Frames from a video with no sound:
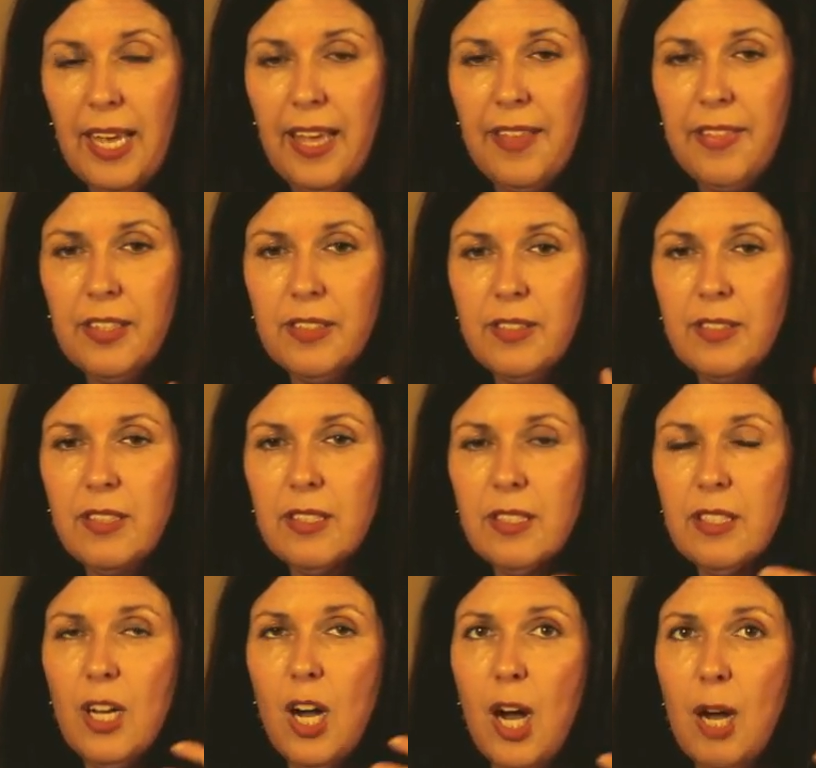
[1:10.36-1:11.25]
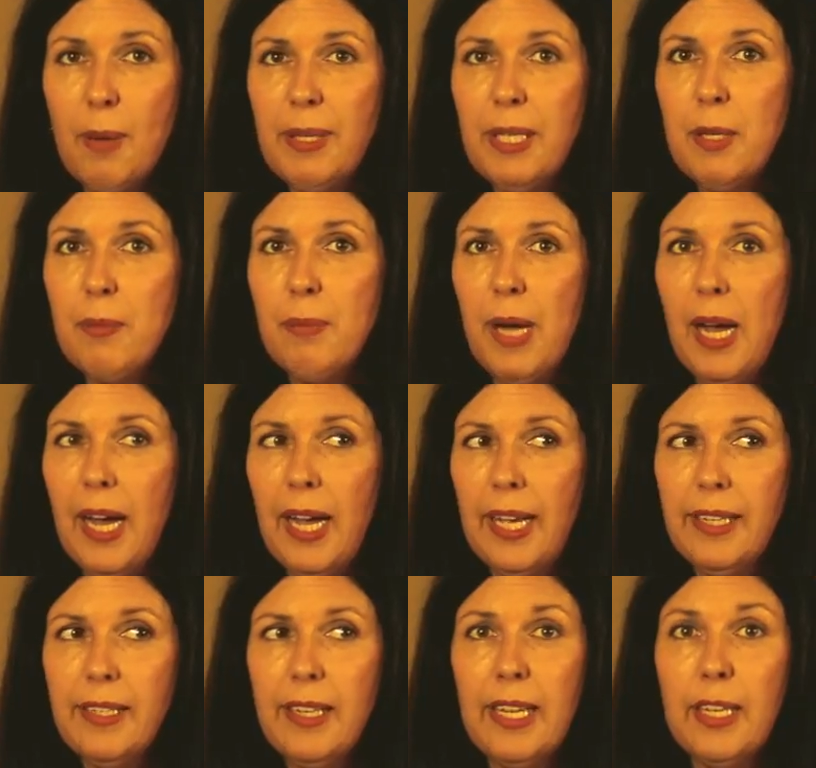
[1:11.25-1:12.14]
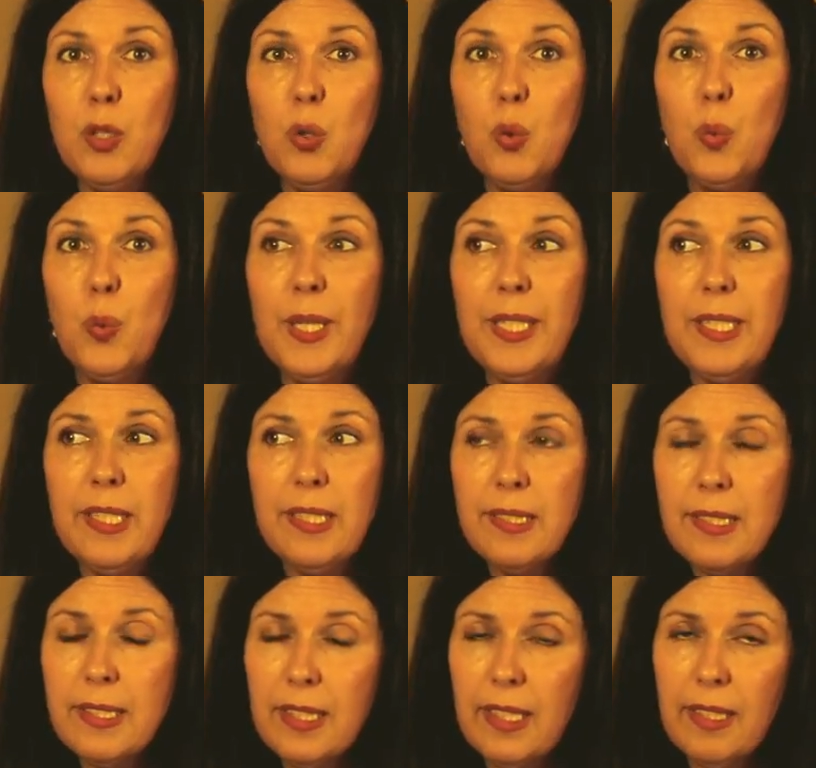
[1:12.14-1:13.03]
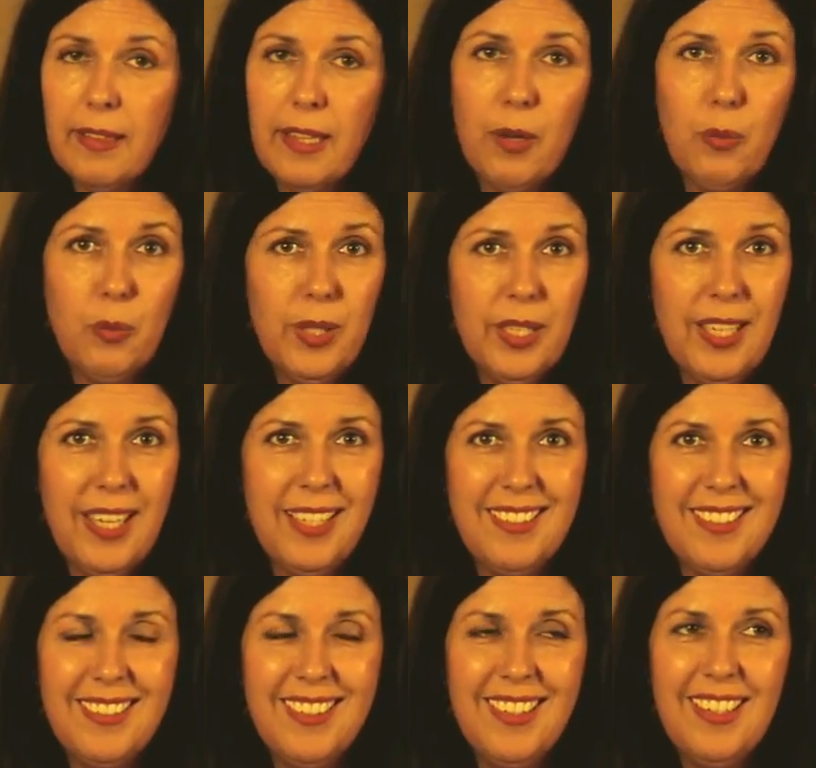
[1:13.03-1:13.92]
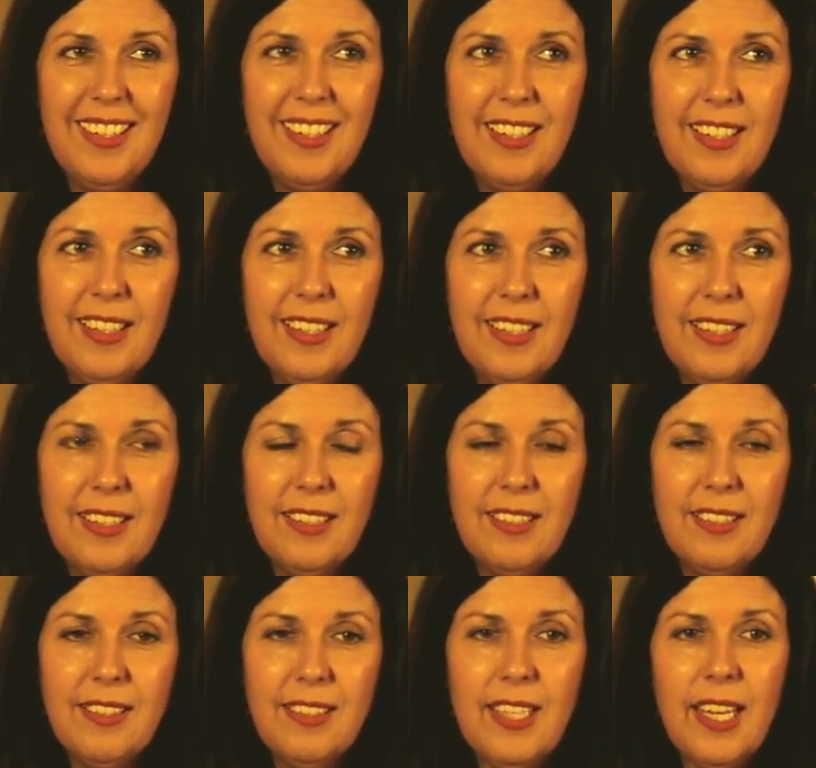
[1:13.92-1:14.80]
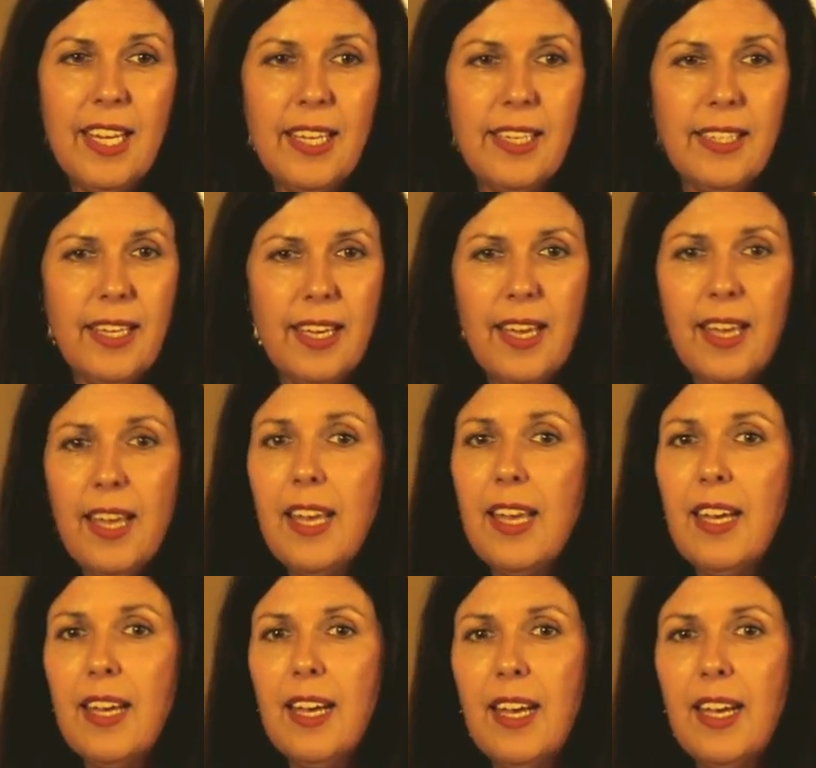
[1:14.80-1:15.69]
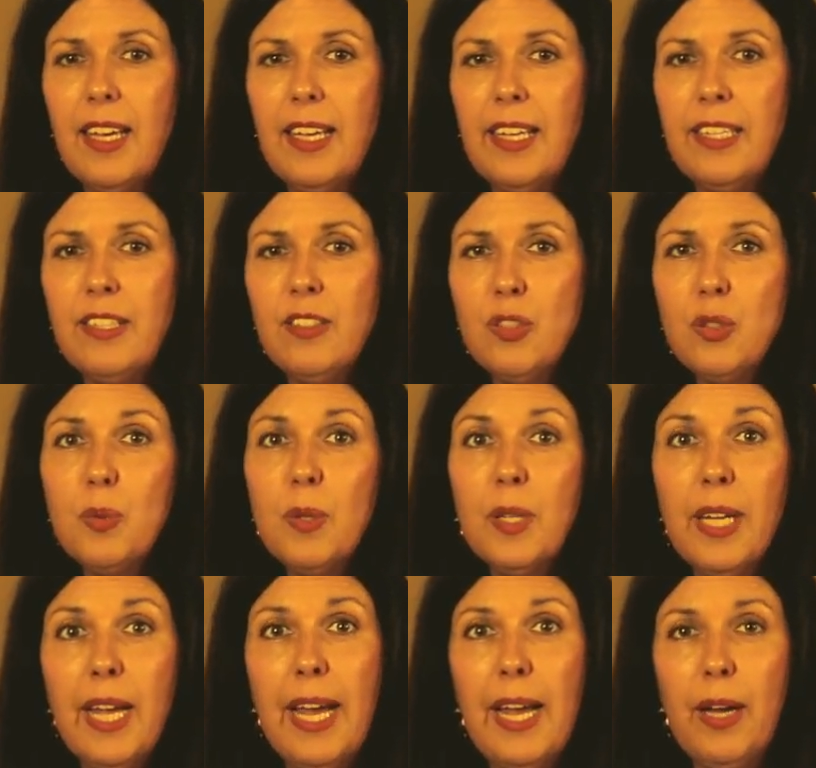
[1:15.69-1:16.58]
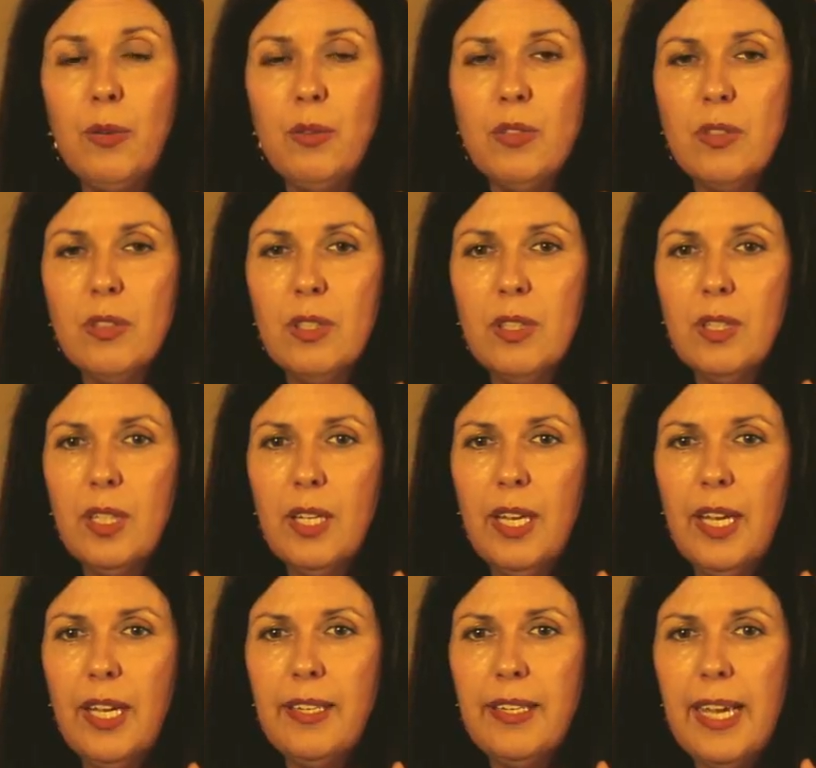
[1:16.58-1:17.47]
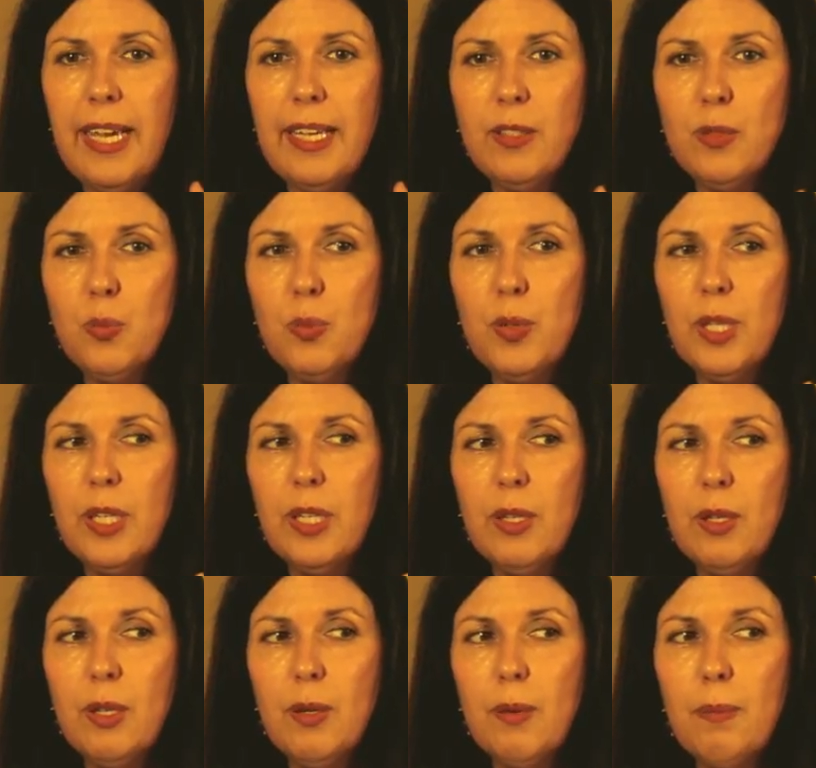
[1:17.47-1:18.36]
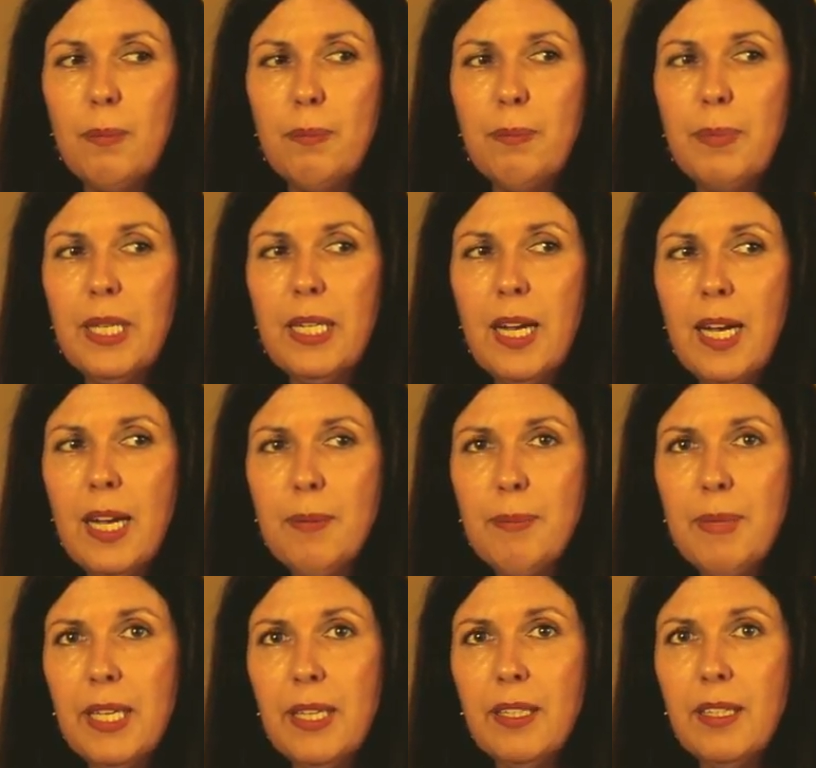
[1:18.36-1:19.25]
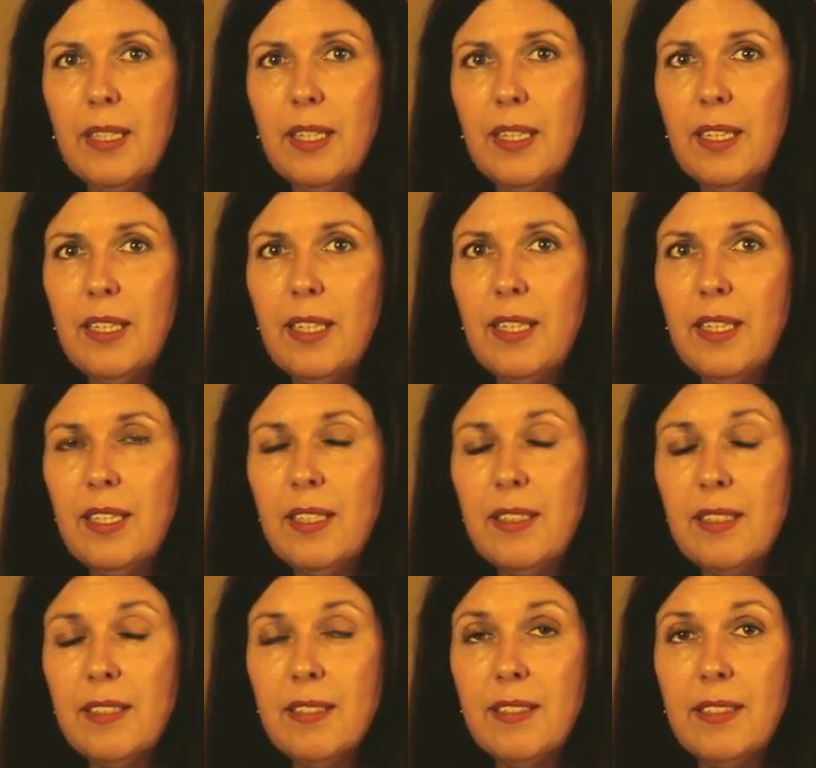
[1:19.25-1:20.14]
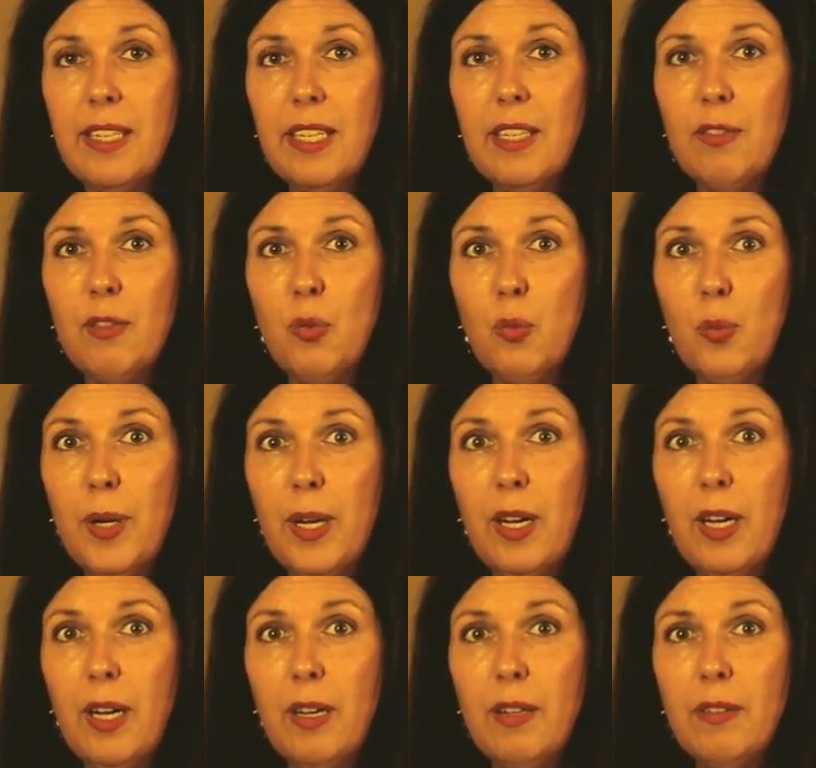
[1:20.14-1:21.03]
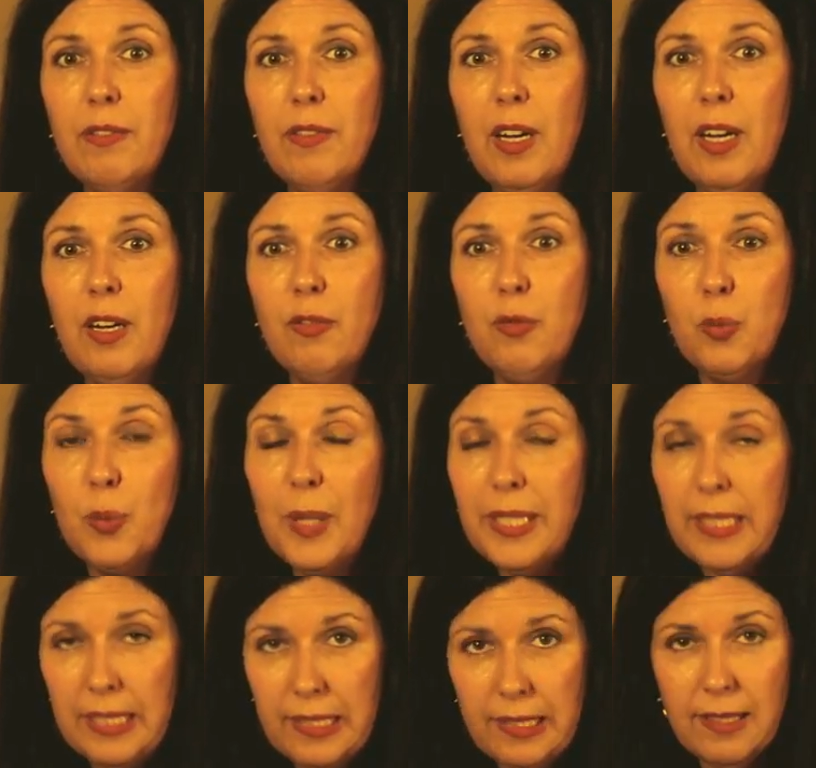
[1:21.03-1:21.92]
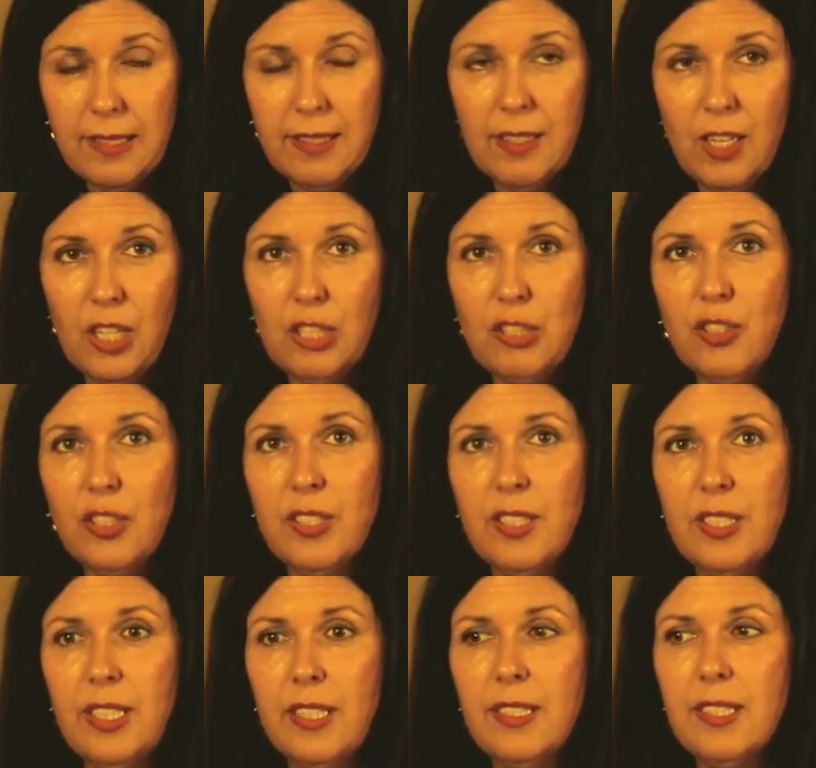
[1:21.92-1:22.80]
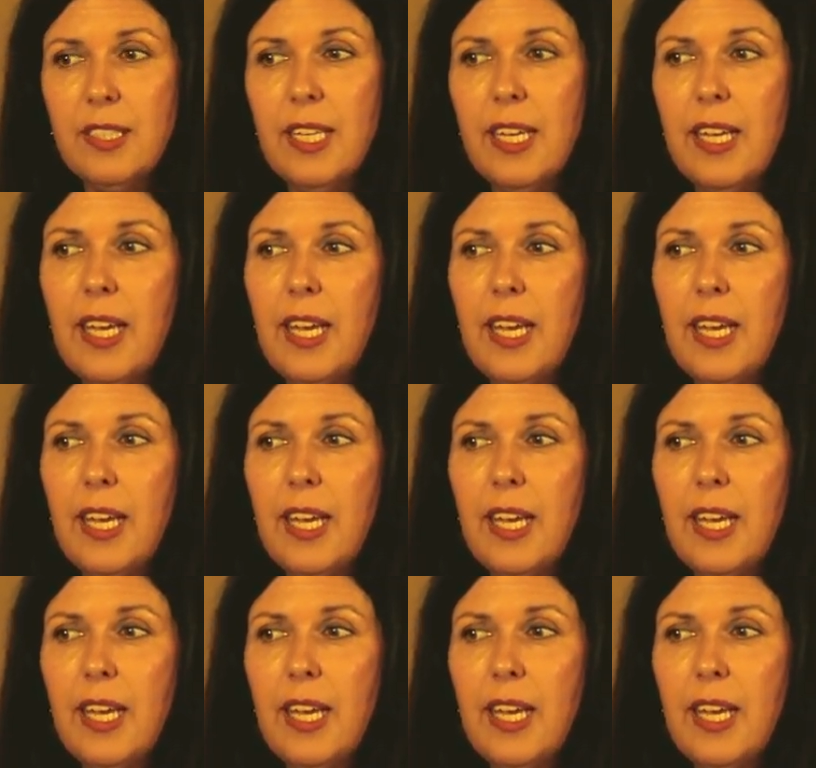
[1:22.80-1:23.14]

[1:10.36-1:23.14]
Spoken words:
And there's this calming abide and a witnessing that we can take into account. And as we're becoming in this state of witness, consciousness,